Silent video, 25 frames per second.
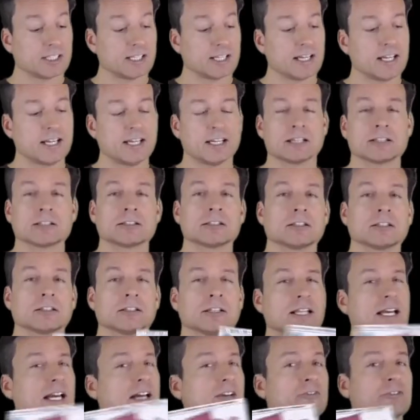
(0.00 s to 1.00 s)
and
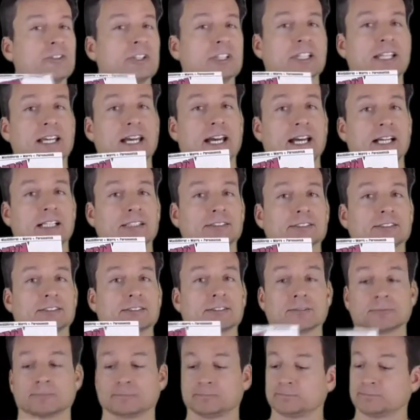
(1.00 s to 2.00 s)
Laughing
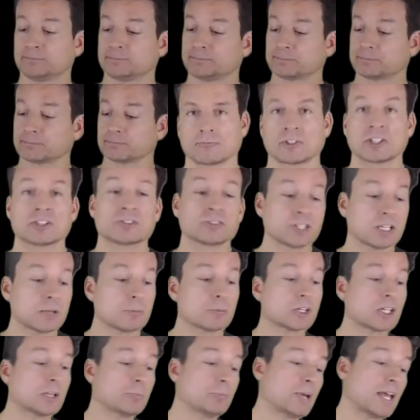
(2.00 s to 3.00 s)
Gas. The
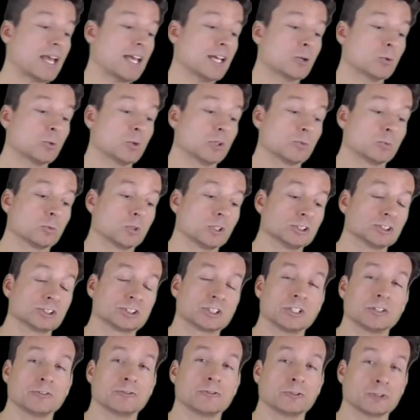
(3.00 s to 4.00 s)
Samurai Penguin
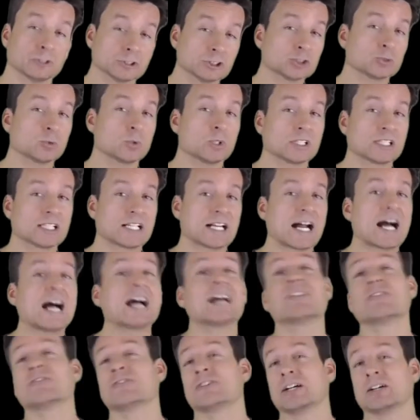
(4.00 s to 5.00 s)
was the first one that
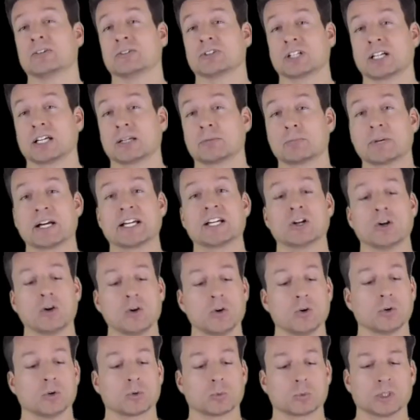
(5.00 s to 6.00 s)
I found on my
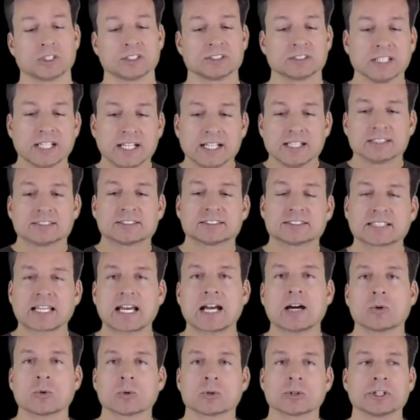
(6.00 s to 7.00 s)
own when
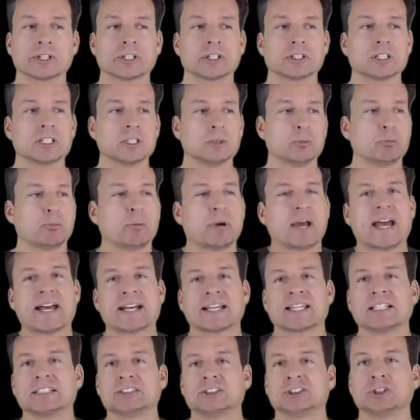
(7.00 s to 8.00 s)
scouring the
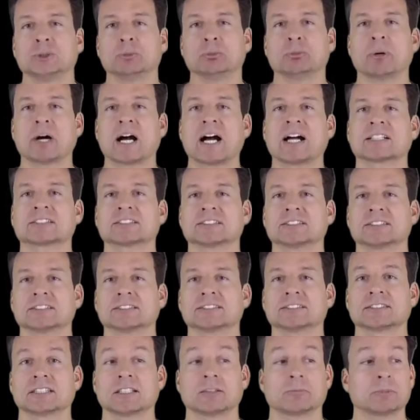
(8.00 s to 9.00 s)
back issue
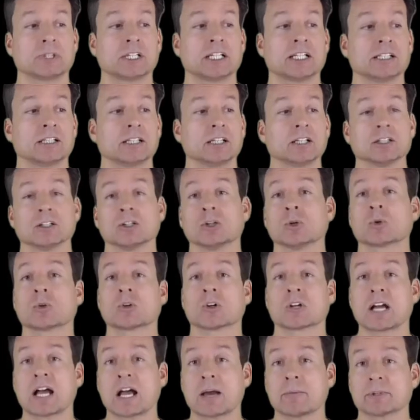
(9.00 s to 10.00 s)
boxes at my
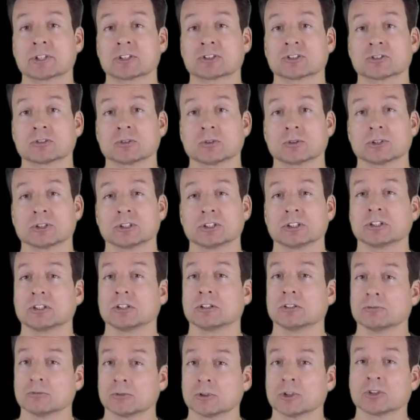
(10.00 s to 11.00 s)
local comic store in
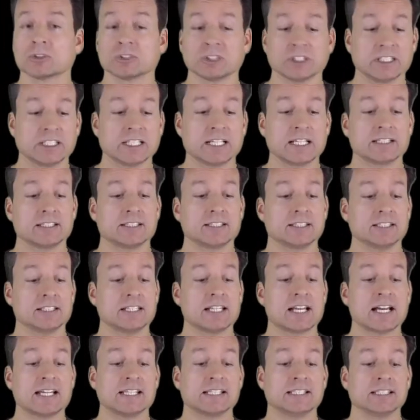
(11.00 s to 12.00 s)
the early
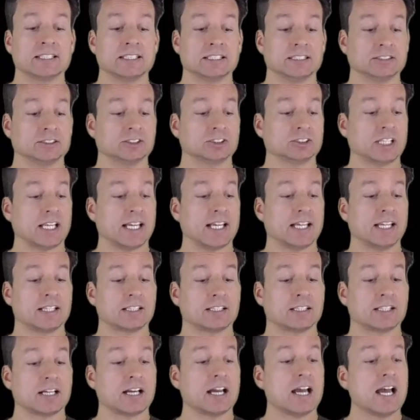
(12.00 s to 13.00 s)
1990s,
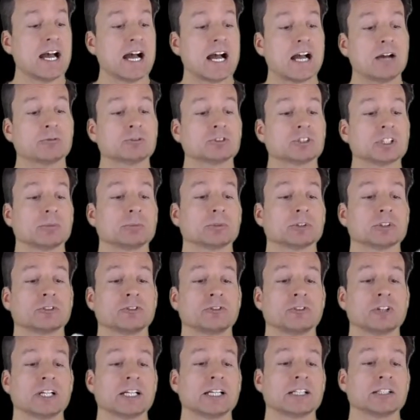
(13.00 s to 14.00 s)
and I was able to
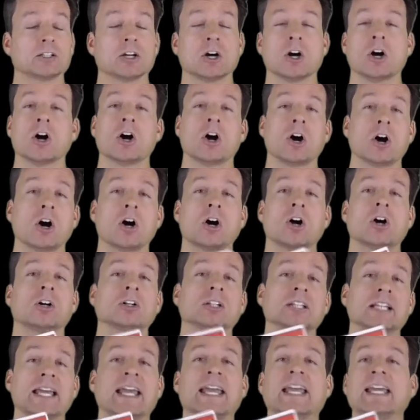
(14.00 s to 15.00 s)
find
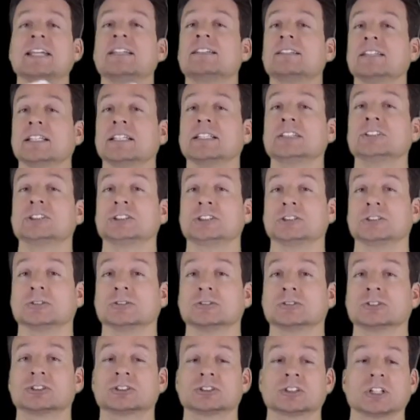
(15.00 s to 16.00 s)
all 8
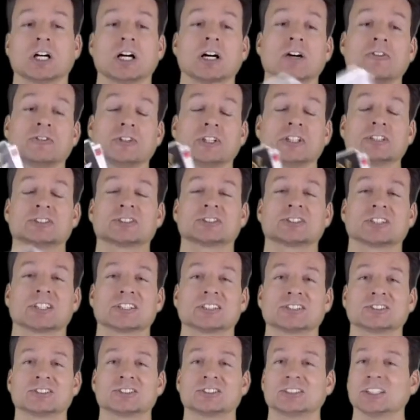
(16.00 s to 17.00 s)
issues of its
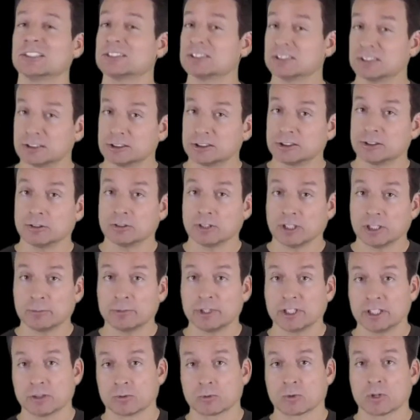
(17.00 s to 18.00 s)
6-issue
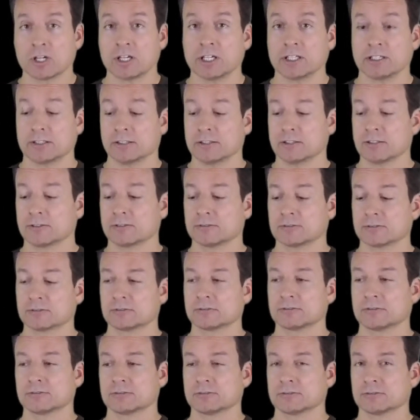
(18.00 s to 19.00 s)
limited run.
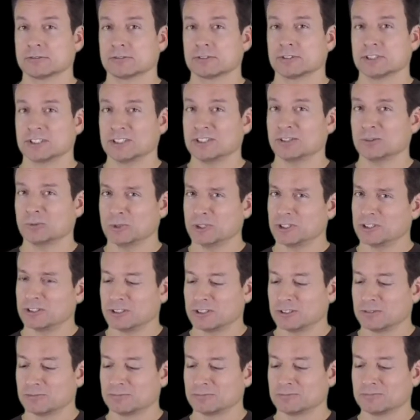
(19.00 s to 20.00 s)
I know,
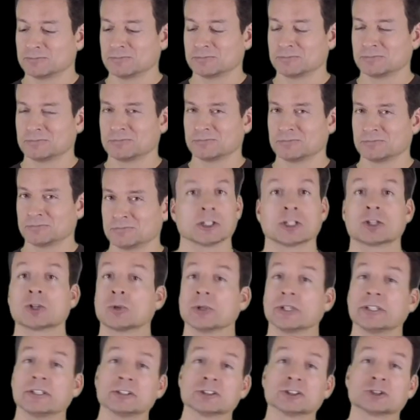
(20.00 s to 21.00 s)
weird. And
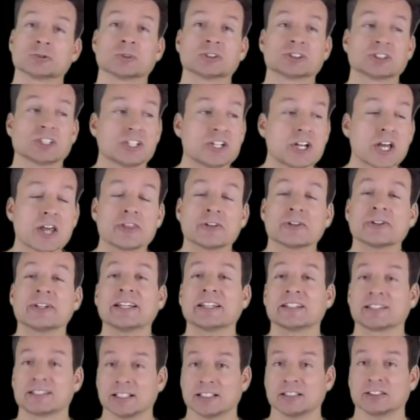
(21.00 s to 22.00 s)
Critters was another
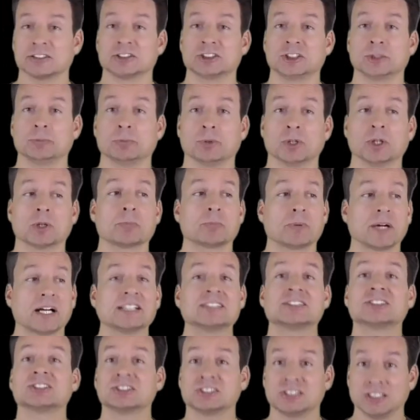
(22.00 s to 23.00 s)
anthology book
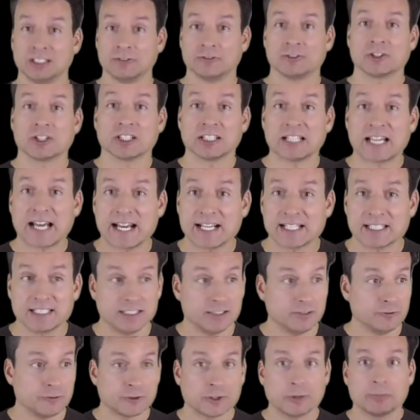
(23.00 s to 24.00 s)
by Steve
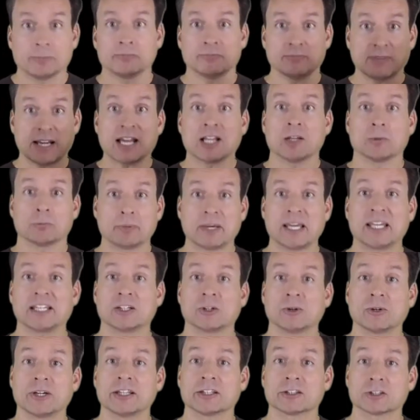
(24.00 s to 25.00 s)
Galacki from
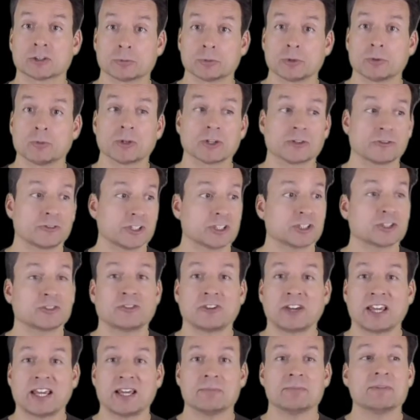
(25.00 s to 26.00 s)
Albedo Anthropomorphics
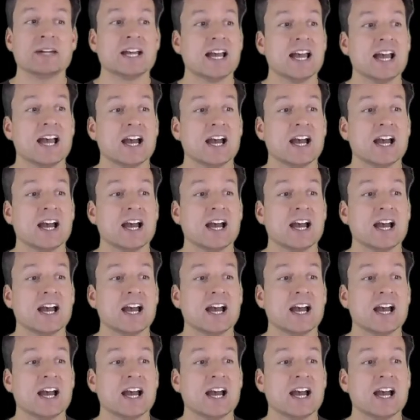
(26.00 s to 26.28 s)
fame,